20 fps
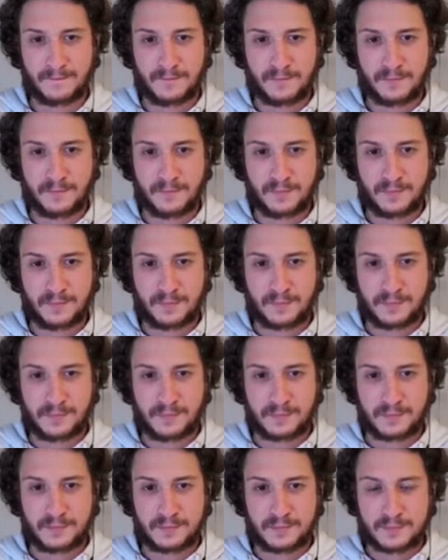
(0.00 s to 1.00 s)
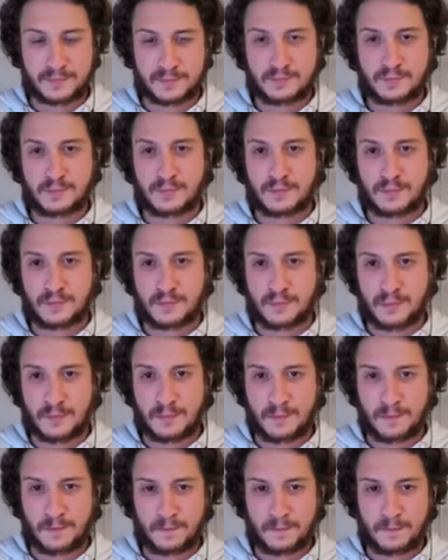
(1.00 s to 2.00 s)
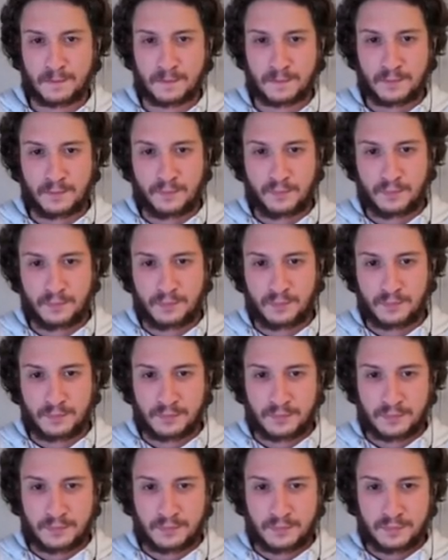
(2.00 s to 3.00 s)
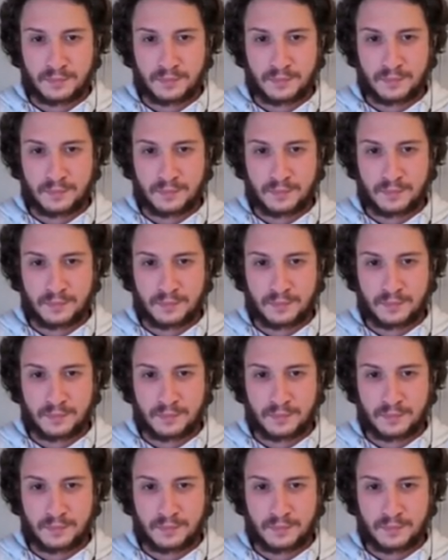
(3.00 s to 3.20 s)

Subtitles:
(not speaking)